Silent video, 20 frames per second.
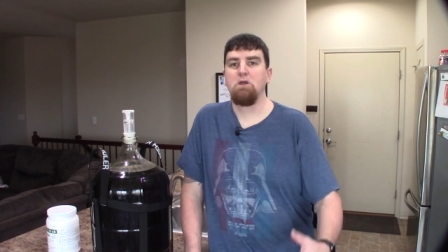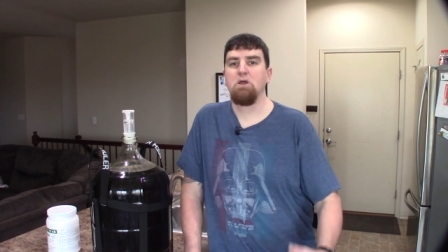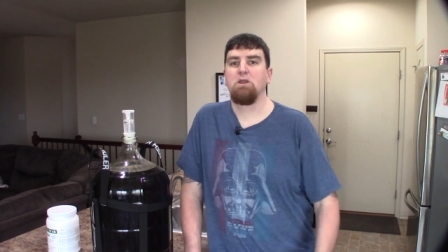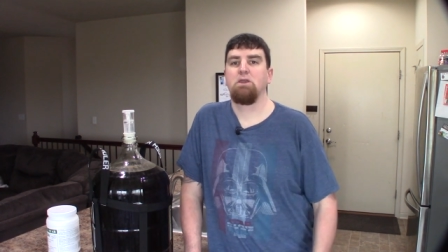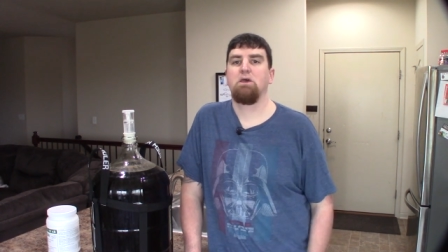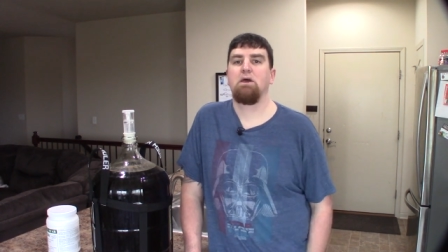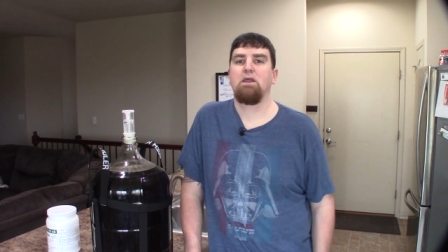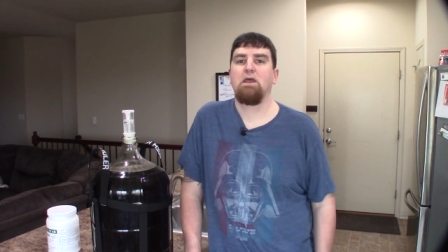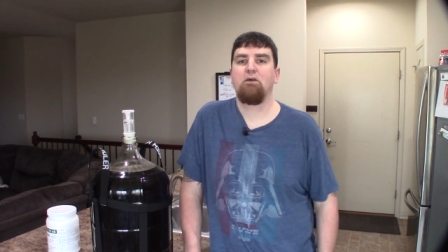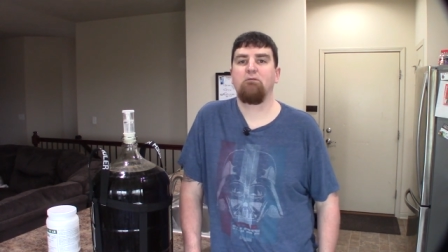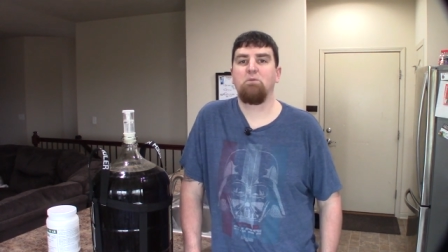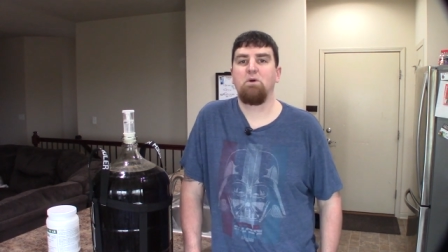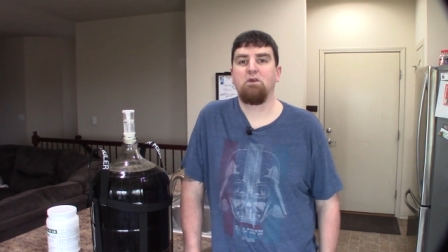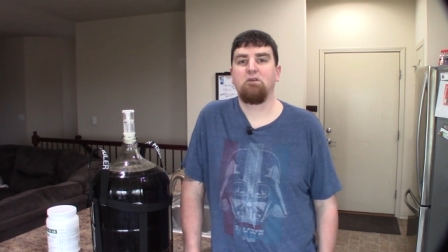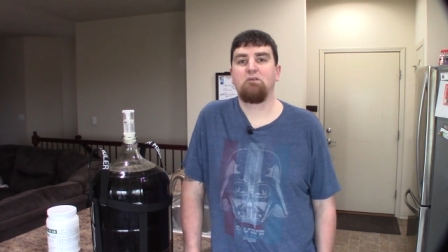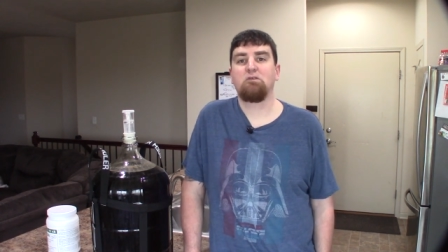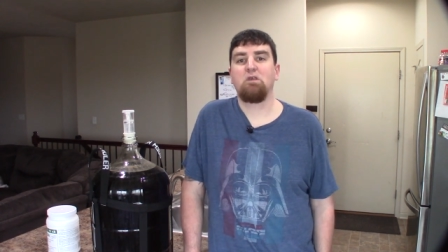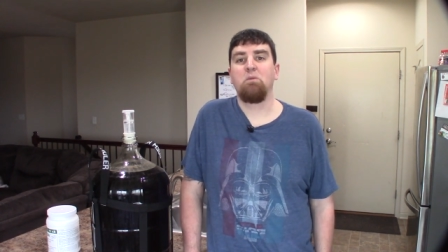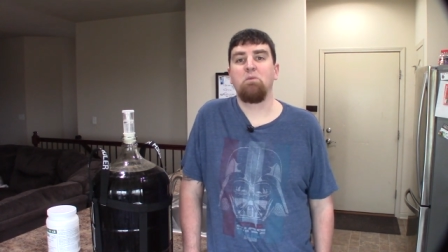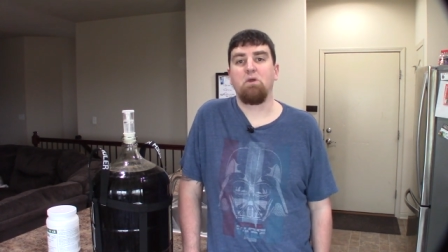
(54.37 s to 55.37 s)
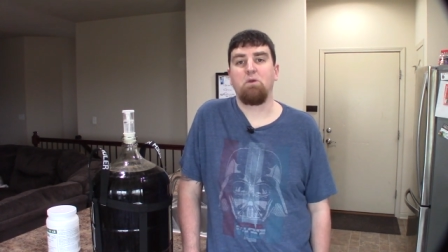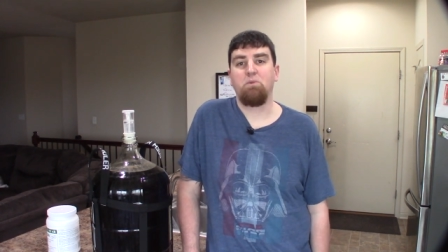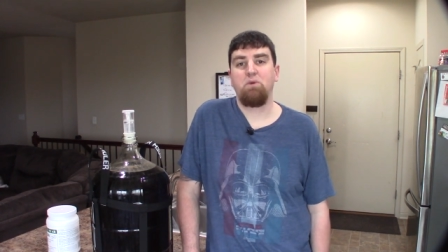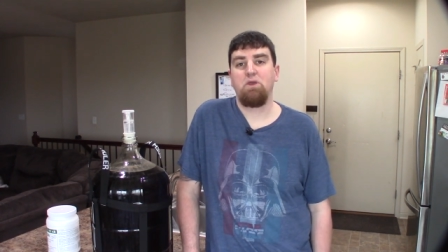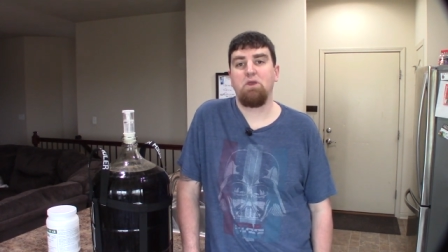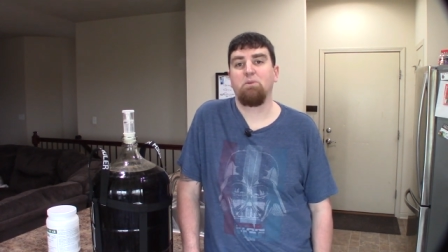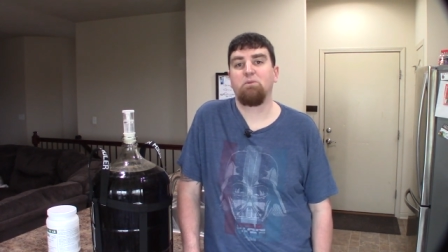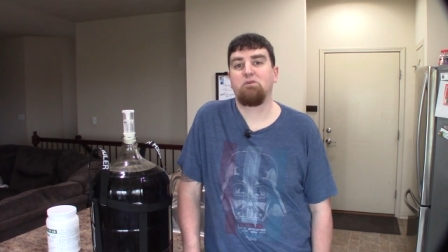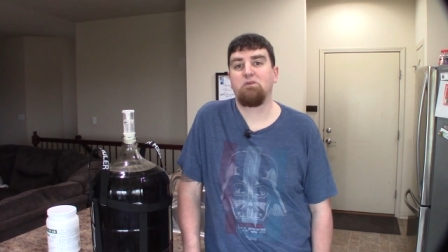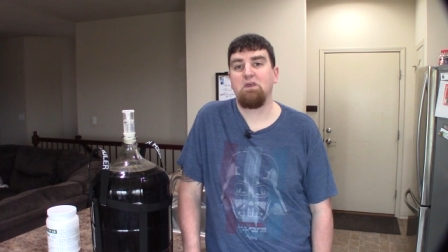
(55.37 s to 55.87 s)
not have my stomach be
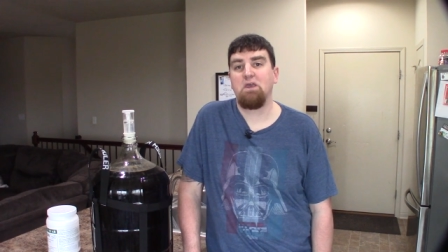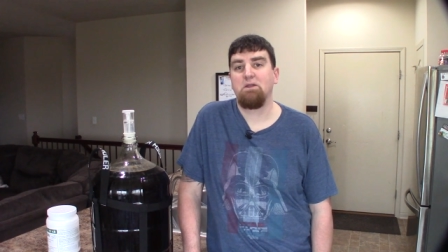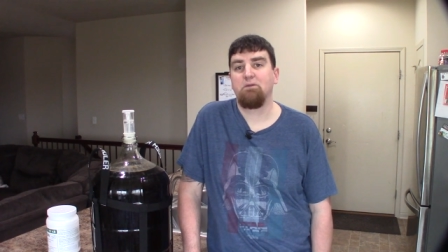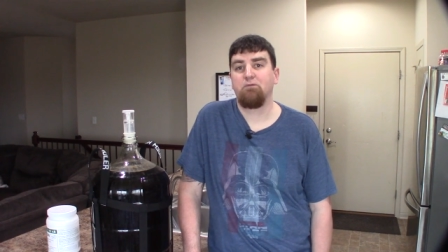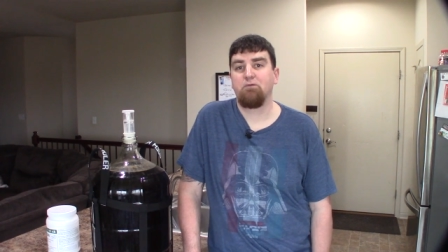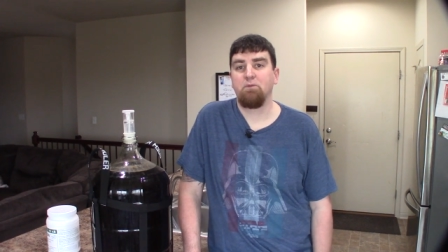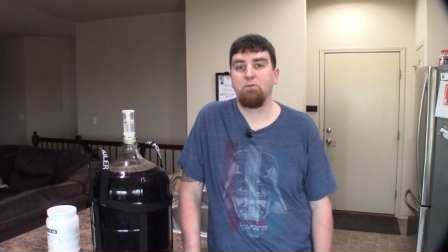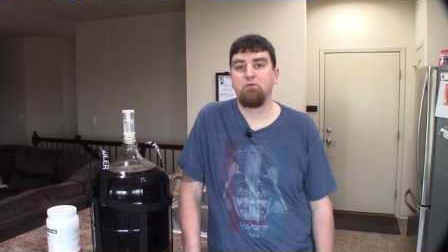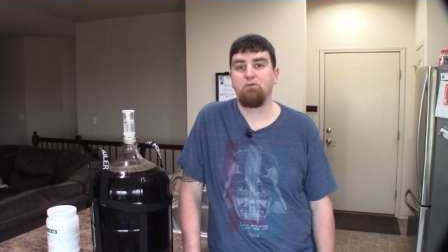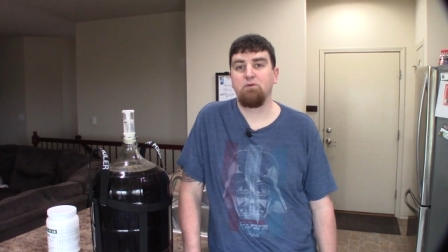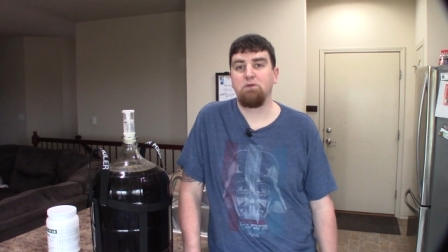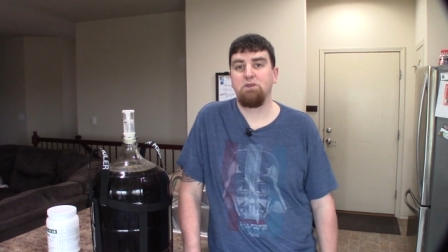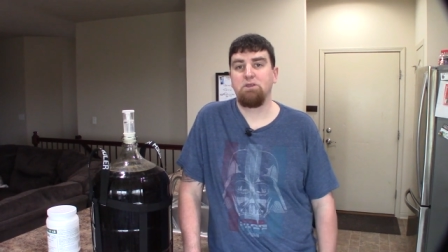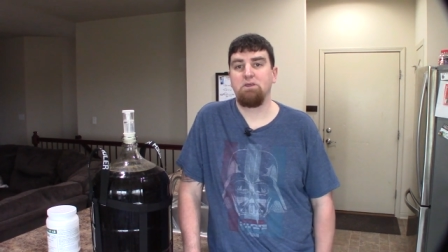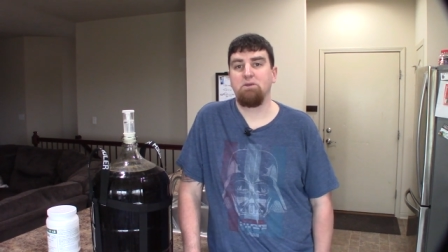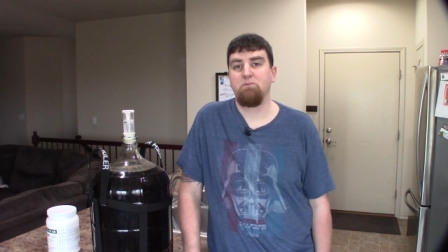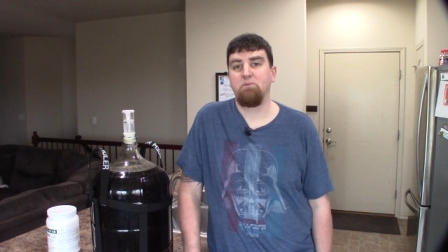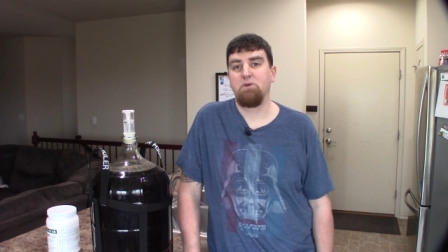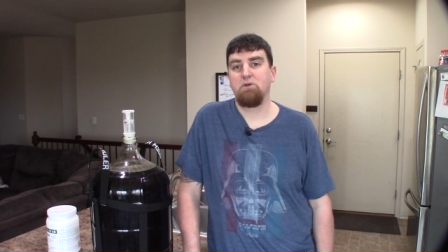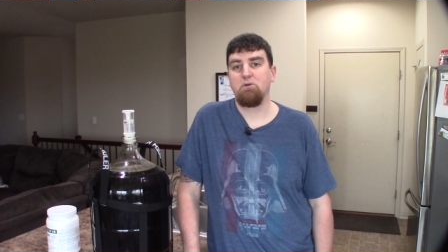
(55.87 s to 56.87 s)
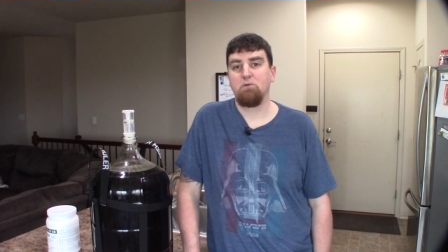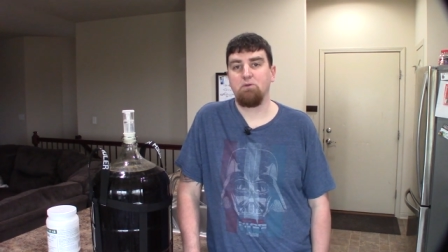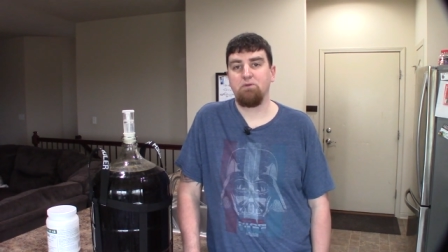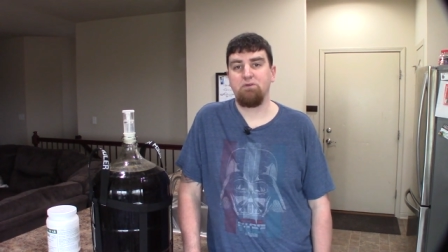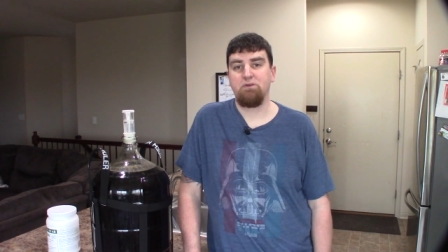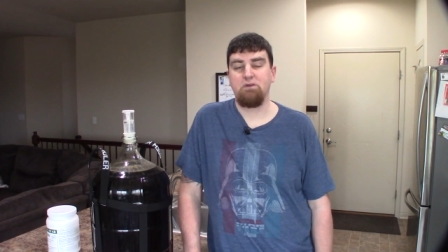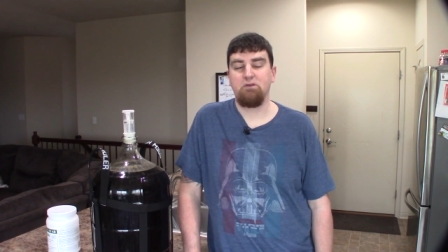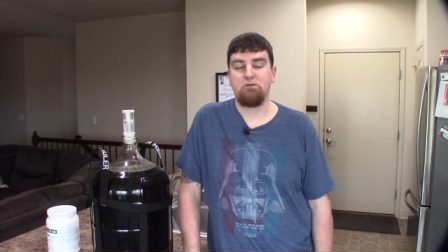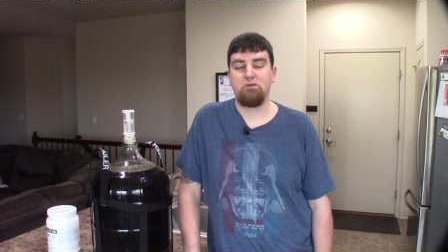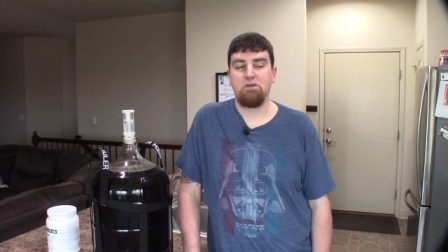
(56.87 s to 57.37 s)
upset from drinking beer with
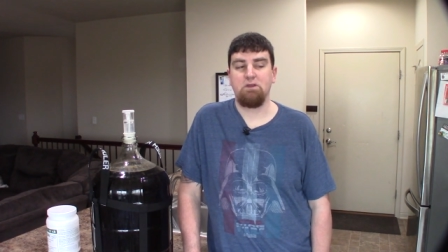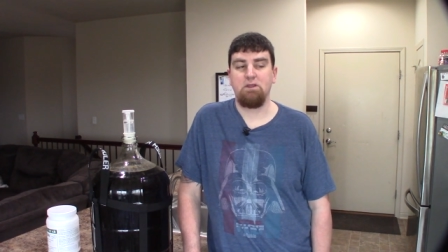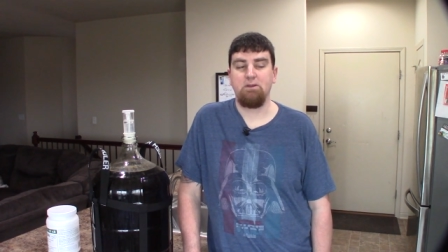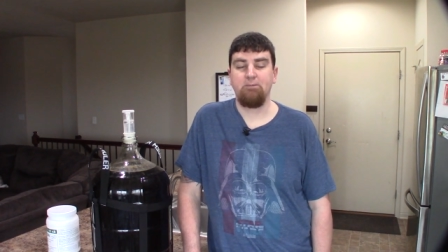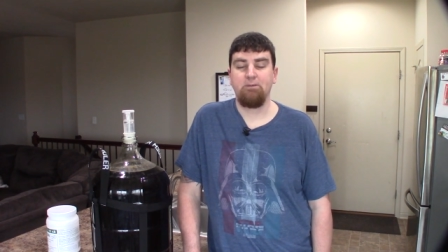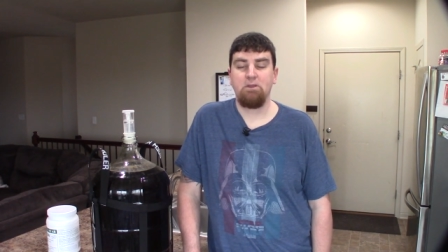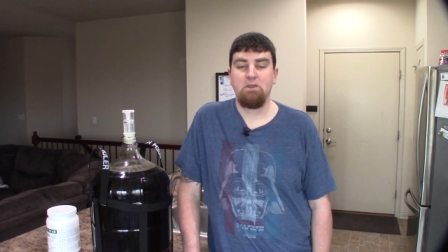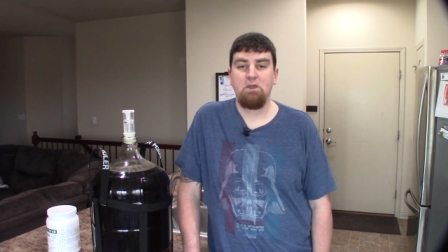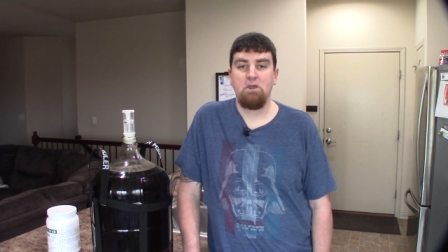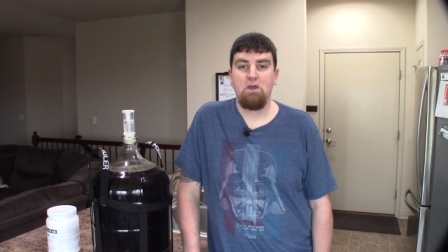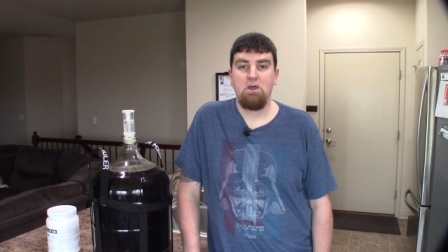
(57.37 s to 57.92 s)
yeast in it.